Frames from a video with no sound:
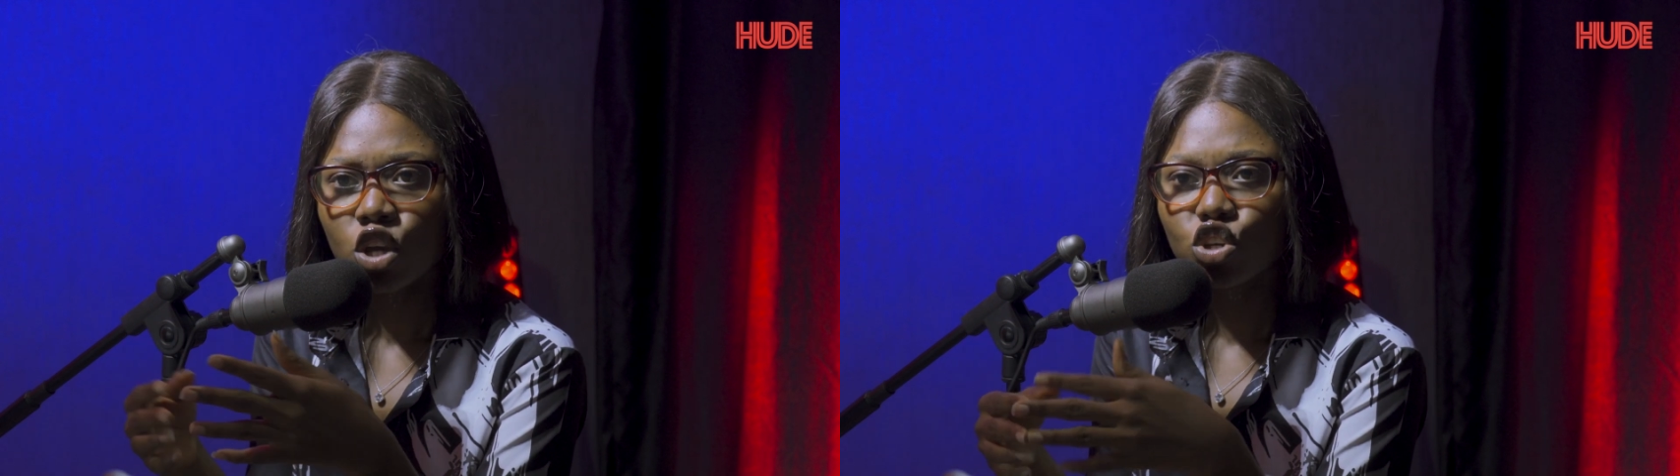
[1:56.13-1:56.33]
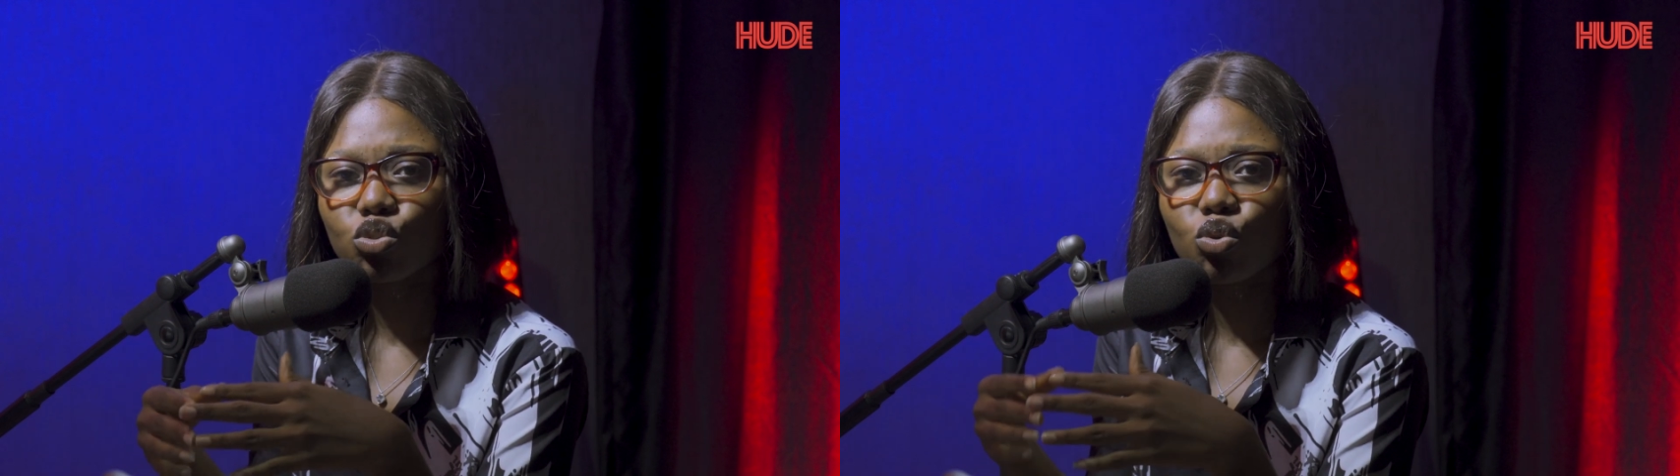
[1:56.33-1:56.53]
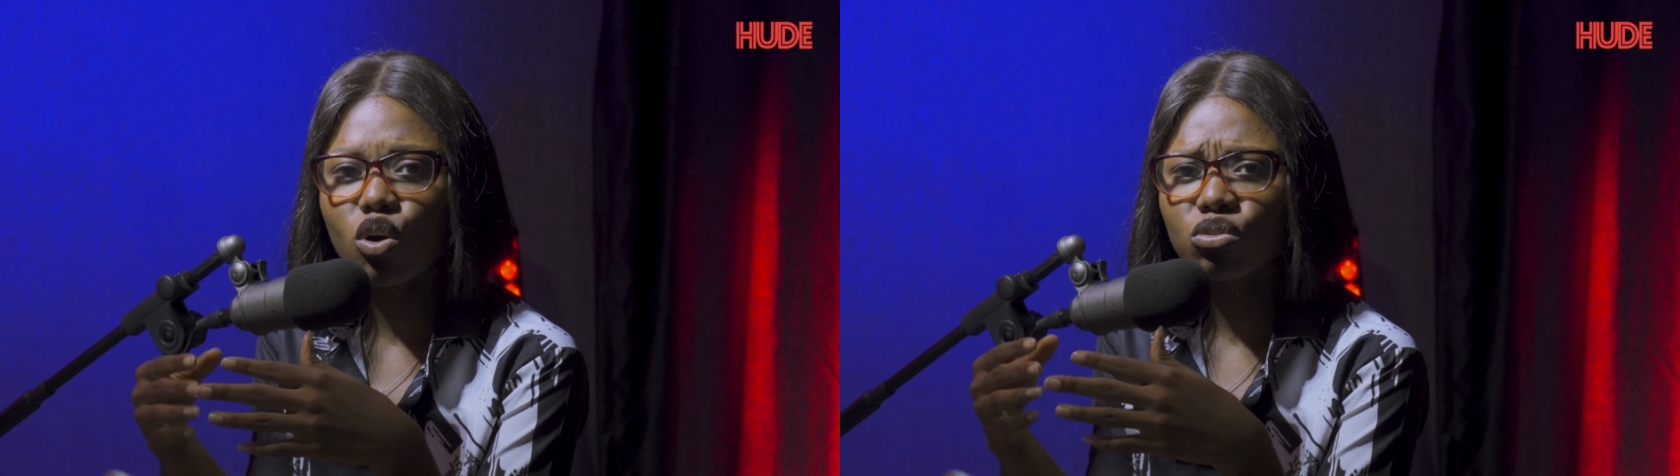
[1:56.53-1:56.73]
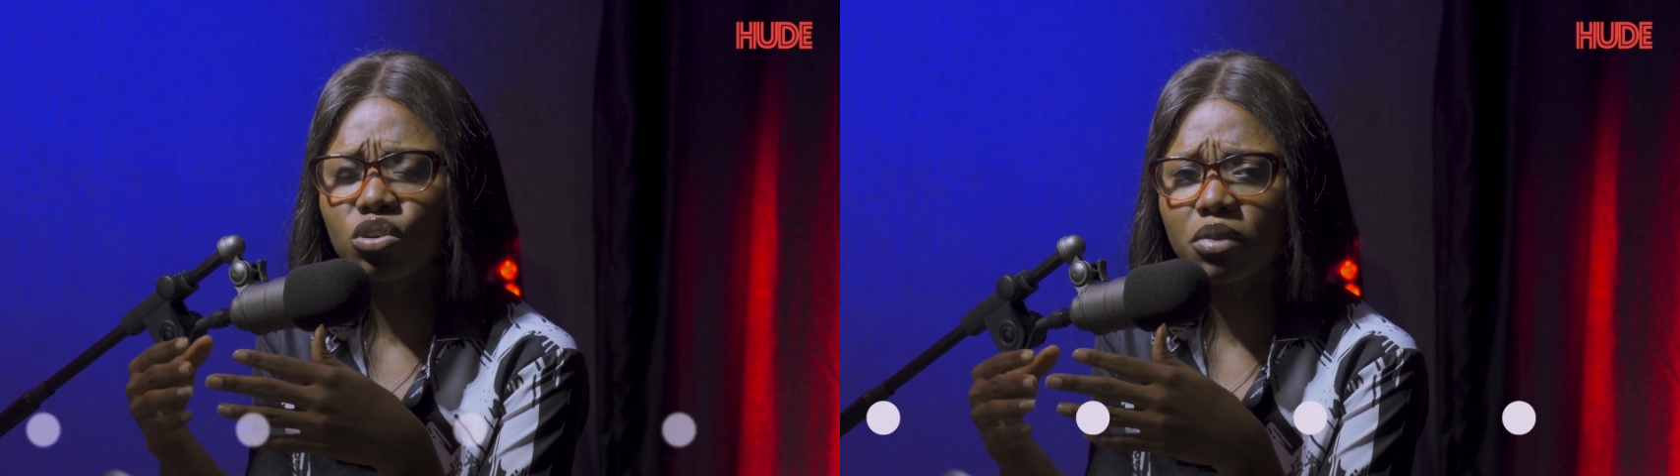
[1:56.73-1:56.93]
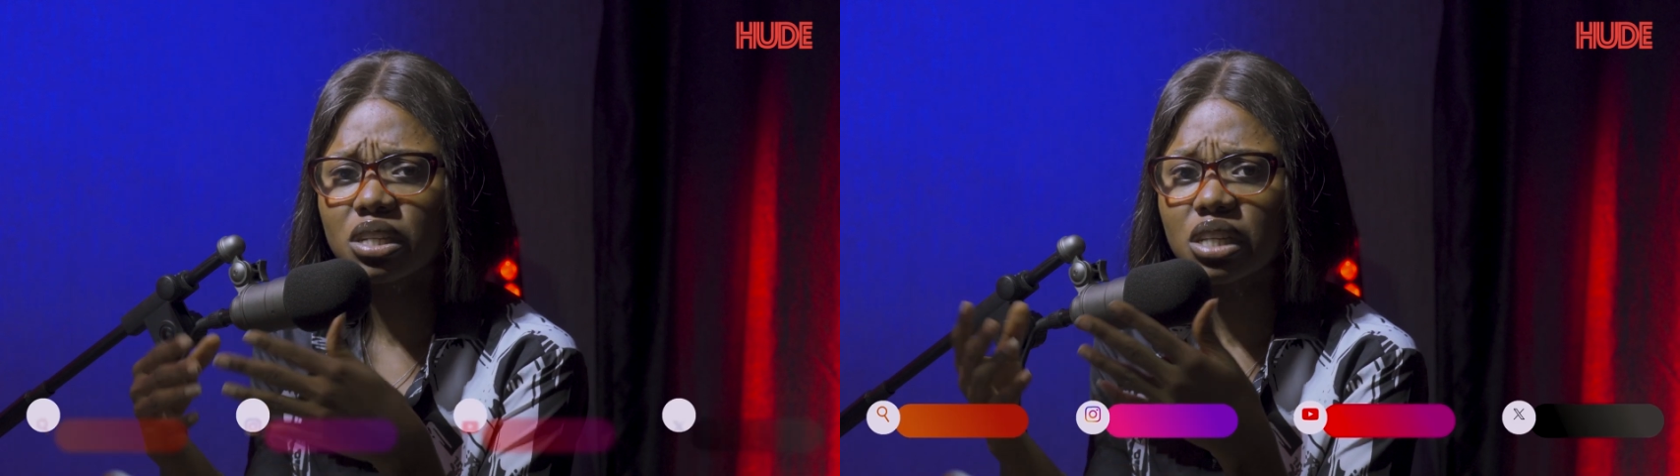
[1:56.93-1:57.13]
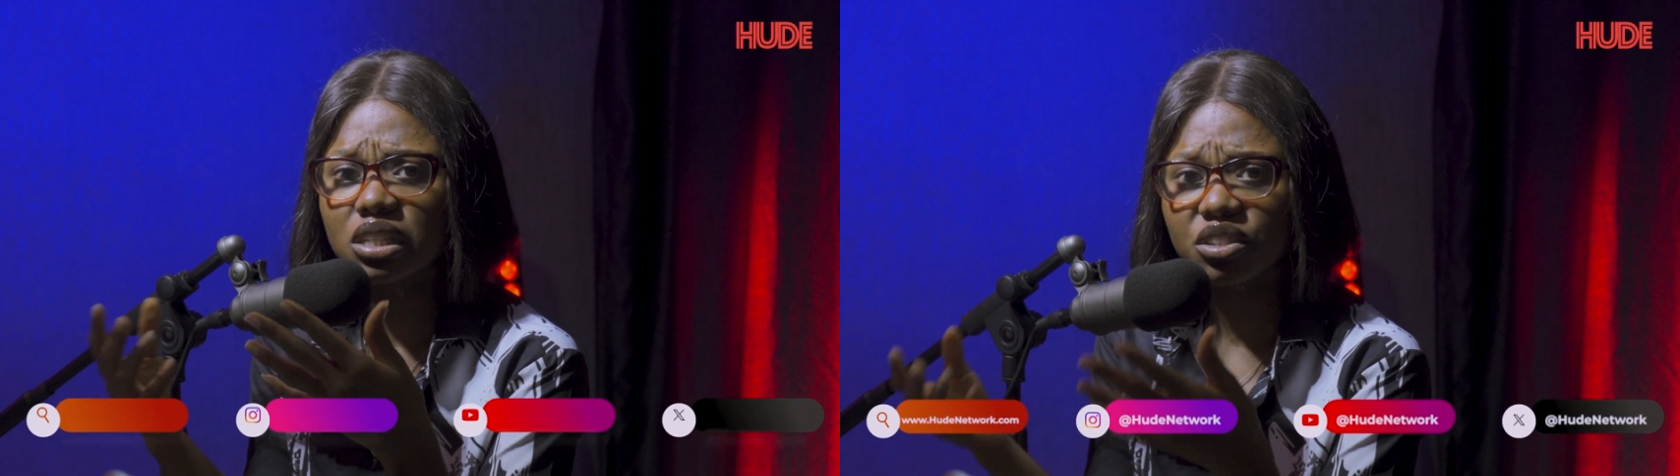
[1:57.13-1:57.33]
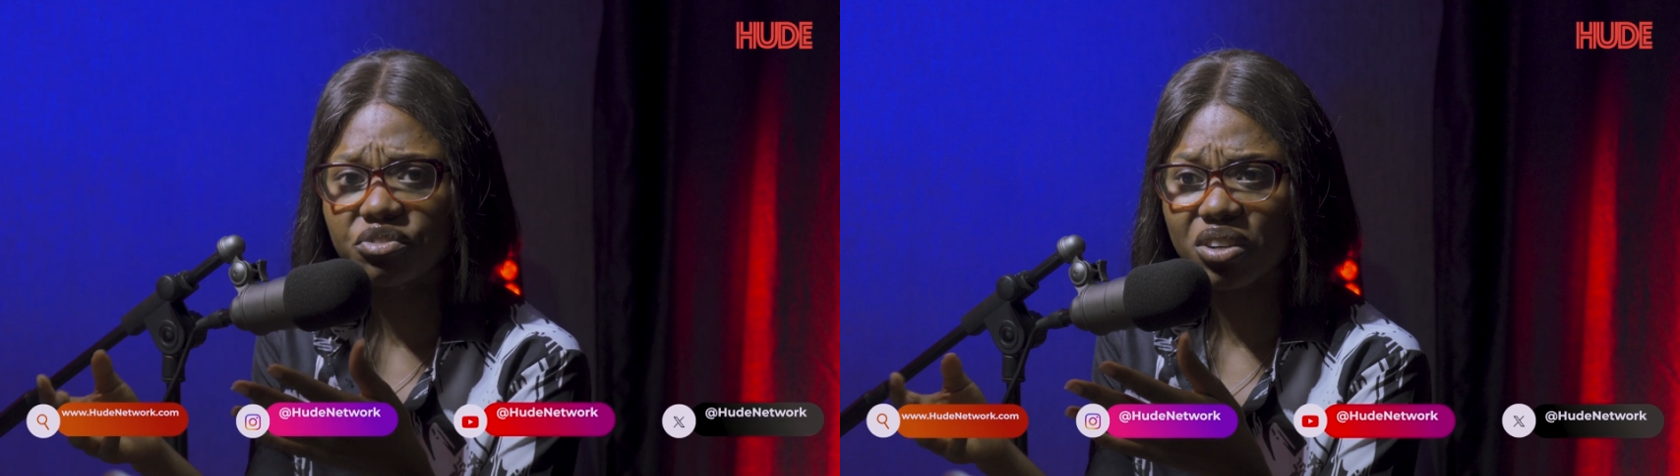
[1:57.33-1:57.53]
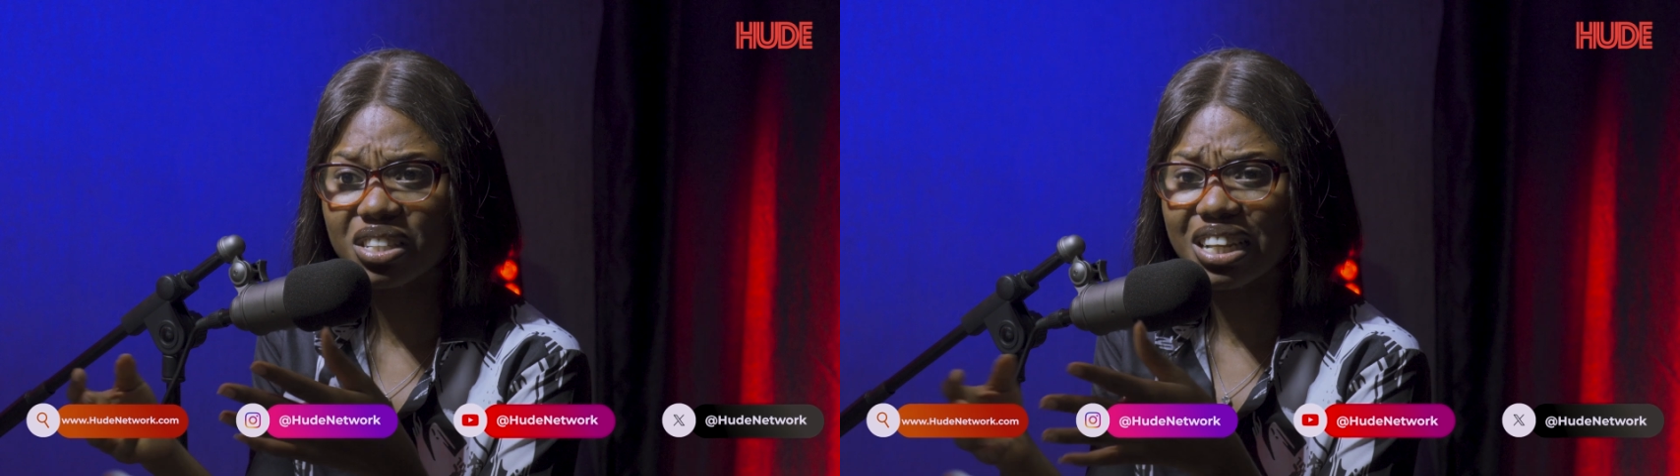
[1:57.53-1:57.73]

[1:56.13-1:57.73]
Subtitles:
You know, all humans are different,